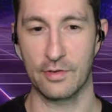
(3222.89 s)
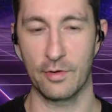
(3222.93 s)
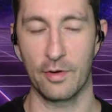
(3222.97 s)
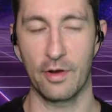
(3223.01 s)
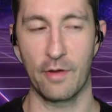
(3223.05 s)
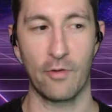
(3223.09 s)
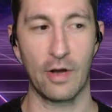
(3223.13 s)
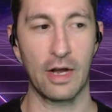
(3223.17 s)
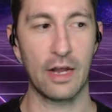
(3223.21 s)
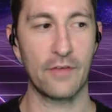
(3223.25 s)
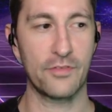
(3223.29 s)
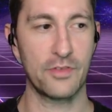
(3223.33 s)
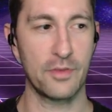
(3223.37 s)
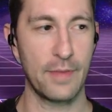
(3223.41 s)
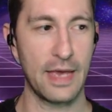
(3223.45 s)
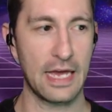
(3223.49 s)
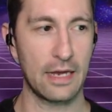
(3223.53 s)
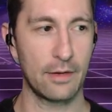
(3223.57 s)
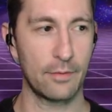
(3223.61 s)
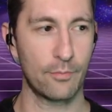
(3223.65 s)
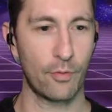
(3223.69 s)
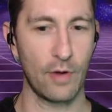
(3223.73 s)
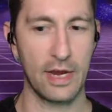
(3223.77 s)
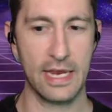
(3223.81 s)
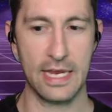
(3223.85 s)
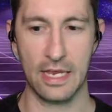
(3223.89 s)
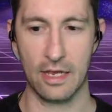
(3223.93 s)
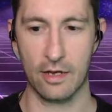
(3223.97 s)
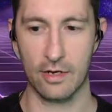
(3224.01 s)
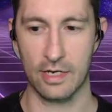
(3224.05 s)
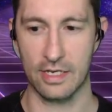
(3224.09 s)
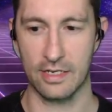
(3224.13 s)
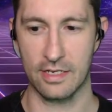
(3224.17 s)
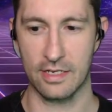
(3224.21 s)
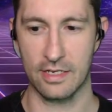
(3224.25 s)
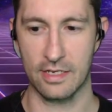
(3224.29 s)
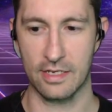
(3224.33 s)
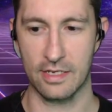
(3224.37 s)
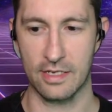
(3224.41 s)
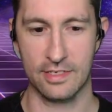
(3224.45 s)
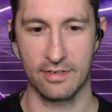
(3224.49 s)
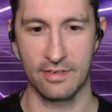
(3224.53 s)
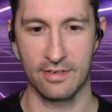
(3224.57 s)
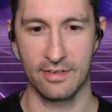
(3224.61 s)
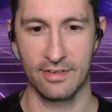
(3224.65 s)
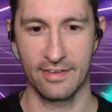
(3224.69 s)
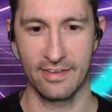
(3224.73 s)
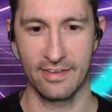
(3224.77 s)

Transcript: So right off the bat, Breakout is